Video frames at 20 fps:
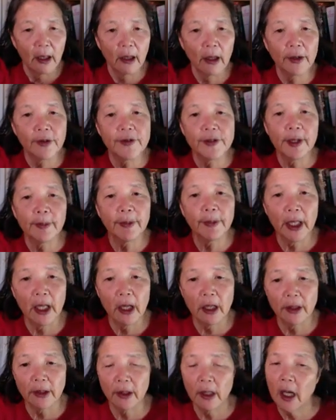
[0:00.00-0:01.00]
on something
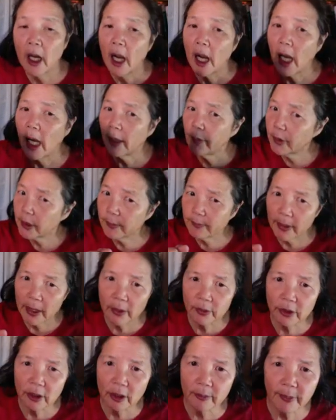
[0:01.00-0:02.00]
harder. I wouldn't
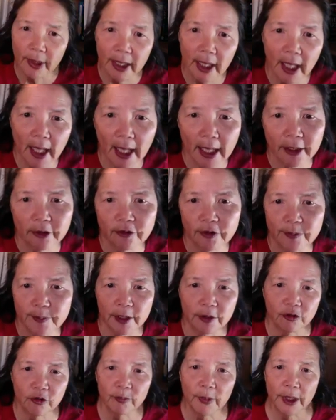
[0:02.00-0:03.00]
pound on my hand just
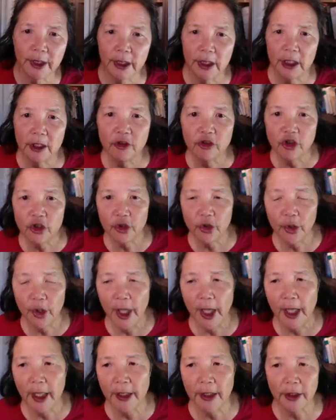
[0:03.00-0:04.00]
because you might injure your
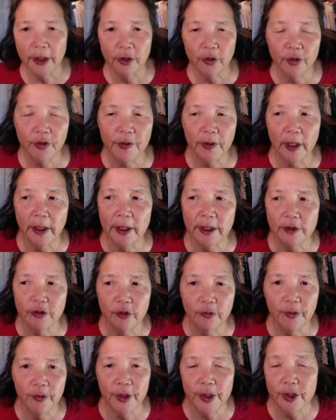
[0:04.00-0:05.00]
hand unless
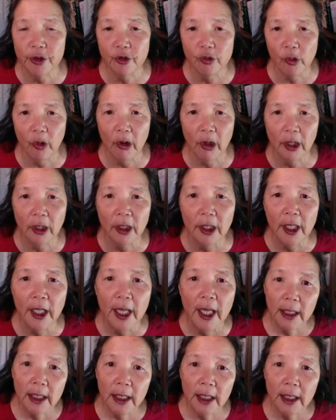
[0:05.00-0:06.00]
you're very strong.
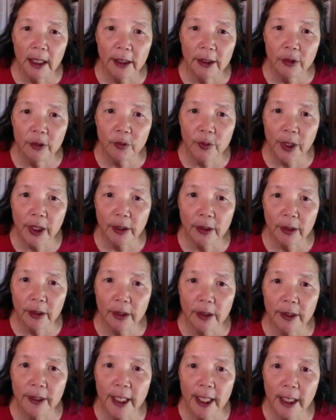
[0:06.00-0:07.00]
You can
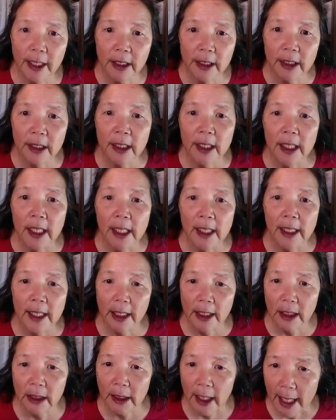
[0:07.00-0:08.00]
then
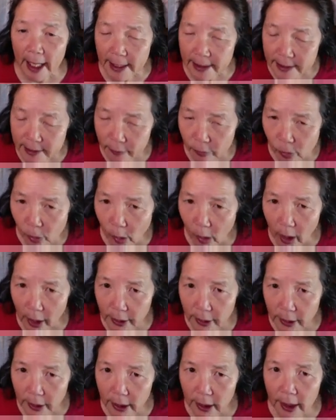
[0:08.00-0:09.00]
get a glass of
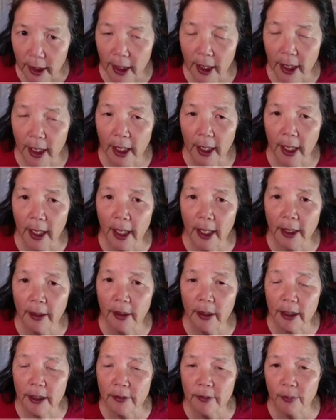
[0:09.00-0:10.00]
water
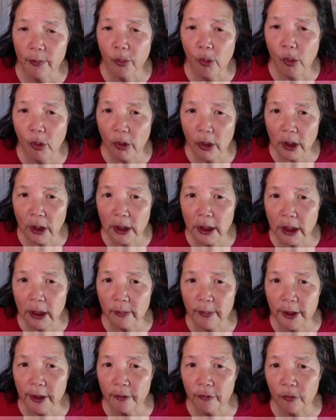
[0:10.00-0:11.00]
and either pour a little
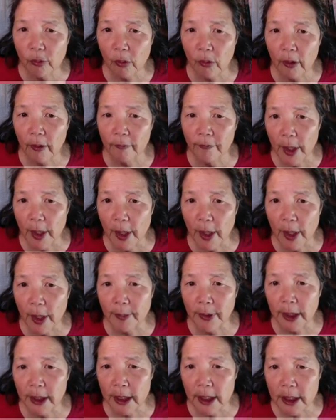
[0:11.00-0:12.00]
bit of the
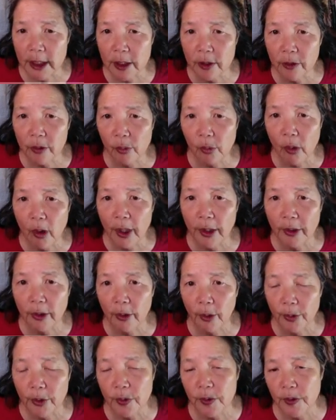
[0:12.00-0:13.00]
remedy into the water
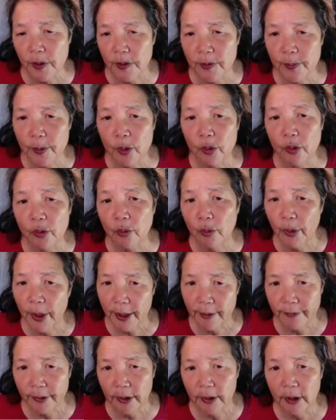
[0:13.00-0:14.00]
or use a spoon,
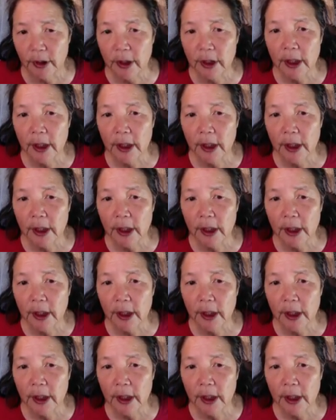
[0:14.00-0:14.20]
whatever,